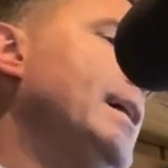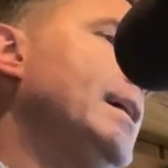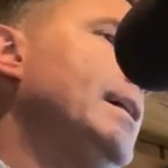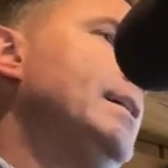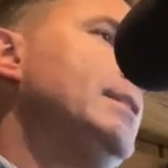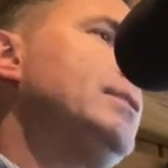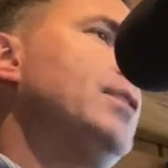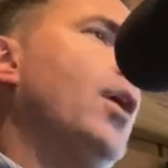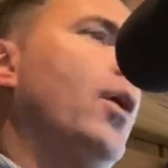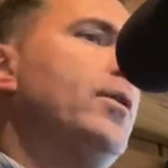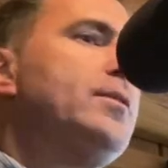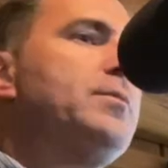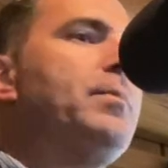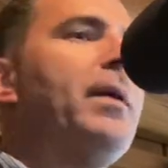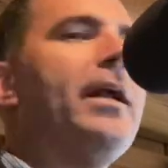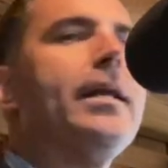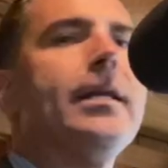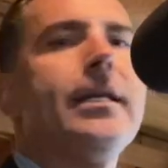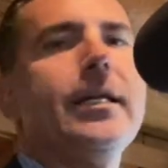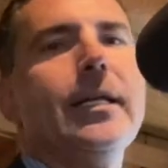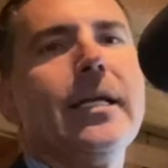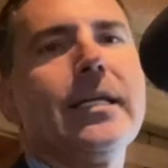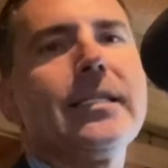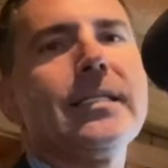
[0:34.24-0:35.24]
So it's been
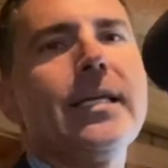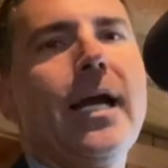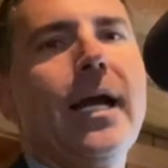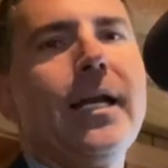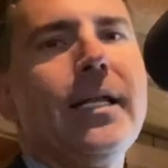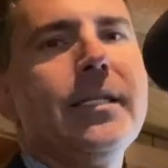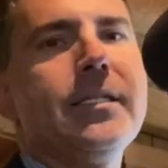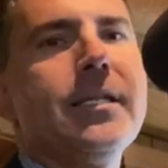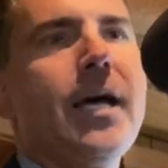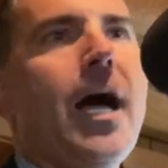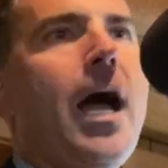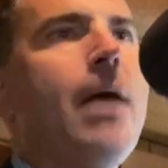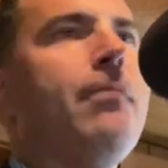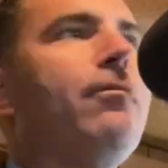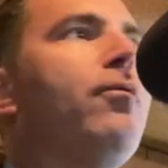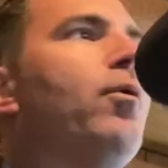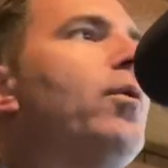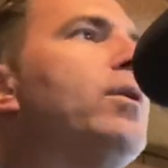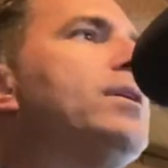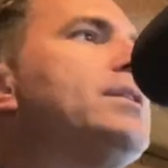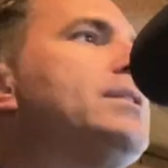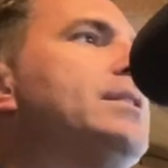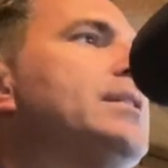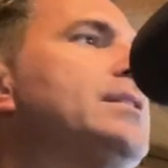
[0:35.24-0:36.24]
an exciting time for us.